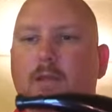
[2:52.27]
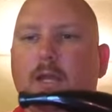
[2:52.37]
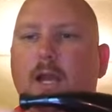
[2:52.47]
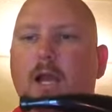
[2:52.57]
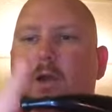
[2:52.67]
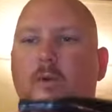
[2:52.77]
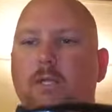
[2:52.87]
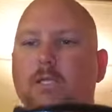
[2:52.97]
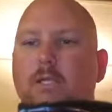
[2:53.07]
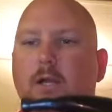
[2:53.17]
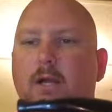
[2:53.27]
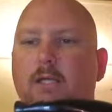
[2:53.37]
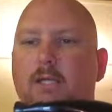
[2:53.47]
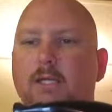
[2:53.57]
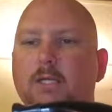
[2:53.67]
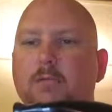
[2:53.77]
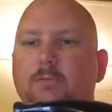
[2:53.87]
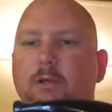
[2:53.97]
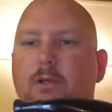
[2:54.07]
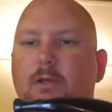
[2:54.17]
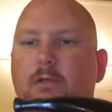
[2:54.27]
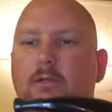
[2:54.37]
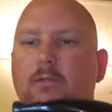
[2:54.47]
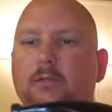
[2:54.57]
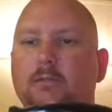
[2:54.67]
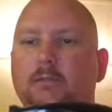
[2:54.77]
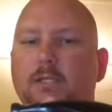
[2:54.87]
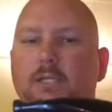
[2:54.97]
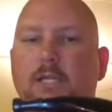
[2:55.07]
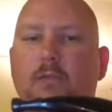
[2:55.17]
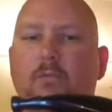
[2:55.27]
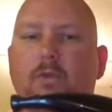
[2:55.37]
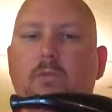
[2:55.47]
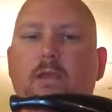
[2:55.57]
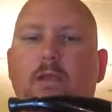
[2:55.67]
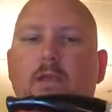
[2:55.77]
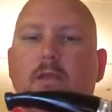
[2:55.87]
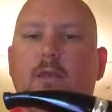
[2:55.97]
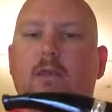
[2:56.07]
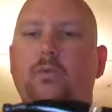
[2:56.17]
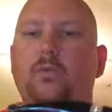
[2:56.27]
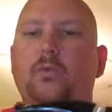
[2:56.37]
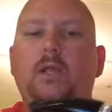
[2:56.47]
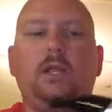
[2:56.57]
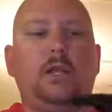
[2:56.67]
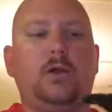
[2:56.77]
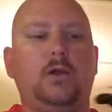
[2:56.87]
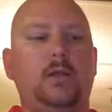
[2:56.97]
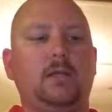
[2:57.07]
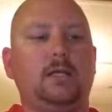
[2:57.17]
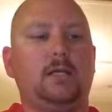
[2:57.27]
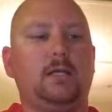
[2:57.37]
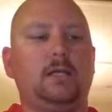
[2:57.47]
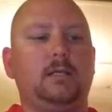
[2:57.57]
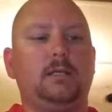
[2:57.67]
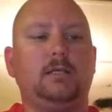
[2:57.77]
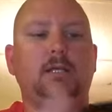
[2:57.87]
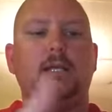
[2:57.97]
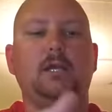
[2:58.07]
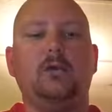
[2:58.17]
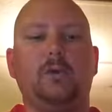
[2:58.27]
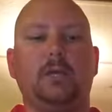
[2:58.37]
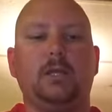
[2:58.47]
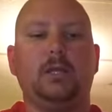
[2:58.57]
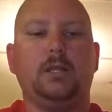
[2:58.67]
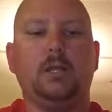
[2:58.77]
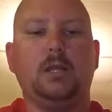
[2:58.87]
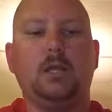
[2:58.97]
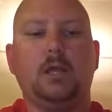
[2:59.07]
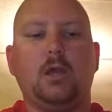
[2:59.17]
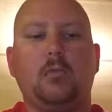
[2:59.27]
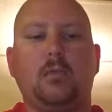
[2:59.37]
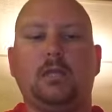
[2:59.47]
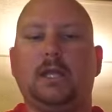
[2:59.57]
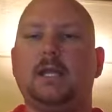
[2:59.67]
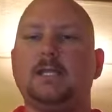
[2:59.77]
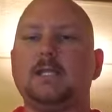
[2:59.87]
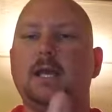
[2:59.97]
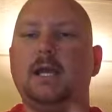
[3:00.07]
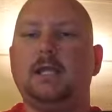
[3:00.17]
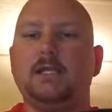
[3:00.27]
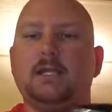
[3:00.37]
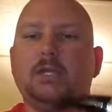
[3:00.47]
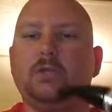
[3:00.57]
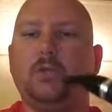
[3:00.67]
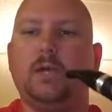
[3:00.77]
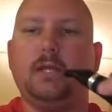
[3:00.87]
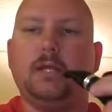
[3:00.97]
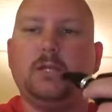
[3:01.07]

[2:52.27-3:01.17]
and I always thought that this part the stem would be you know really hard to to deal with but they design it in such a way that